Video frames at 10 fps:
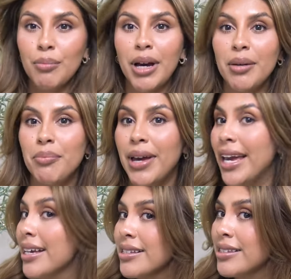My
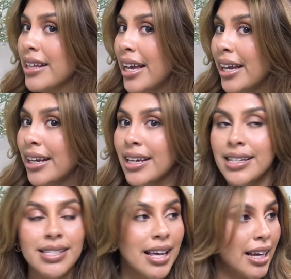bangs laid
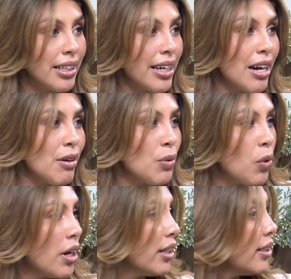exactly how I
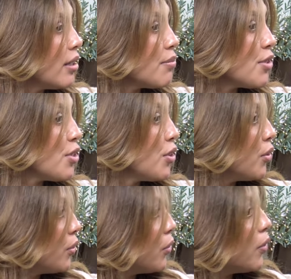wanted them
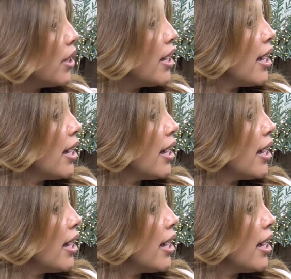to,